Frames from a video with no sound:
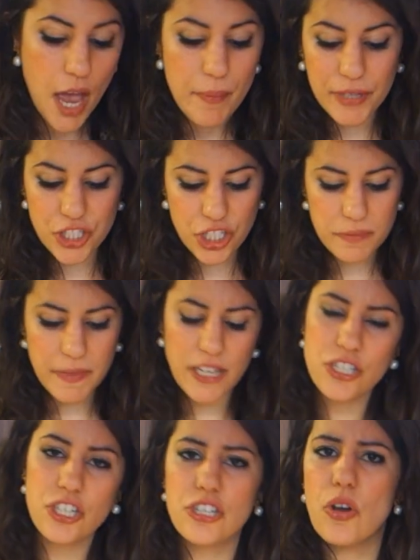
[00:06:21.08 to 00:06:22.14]
But just make
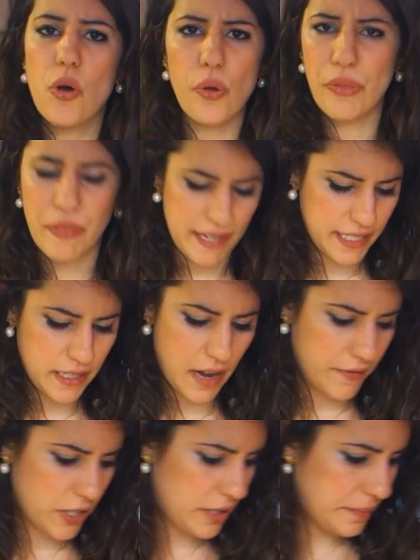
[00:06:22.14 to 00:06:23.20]
sure the whole thing's
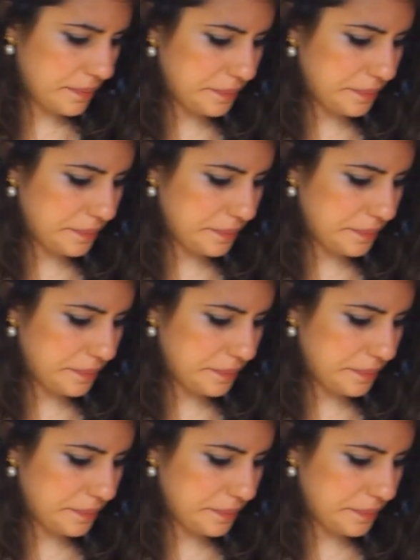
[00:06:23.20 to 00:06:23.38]
covered.